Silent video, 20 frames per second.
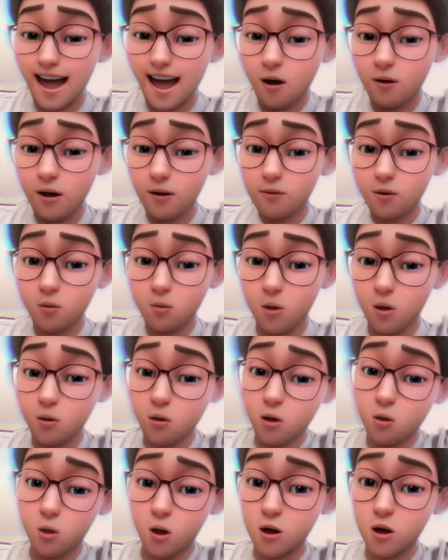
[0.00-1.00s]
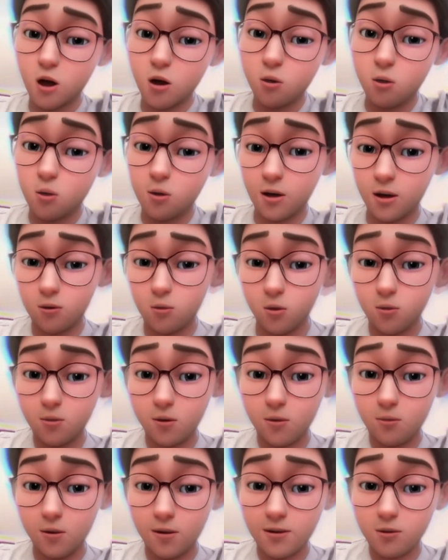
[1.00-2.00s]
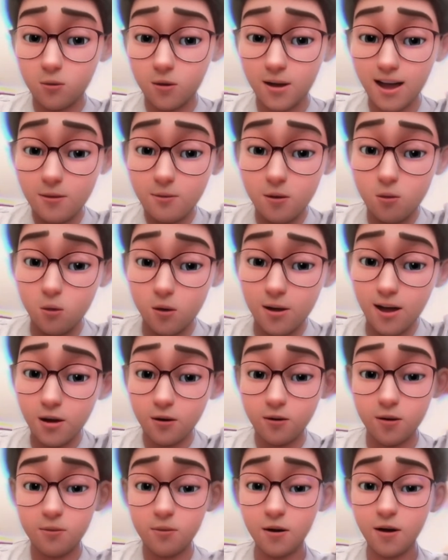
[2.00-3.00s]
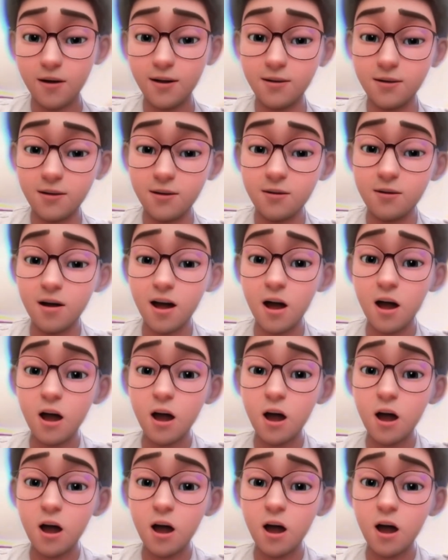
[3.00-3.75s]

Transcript: Hearing with 1G besides 1 billion bytes and 1 TB, 1 trillion bytes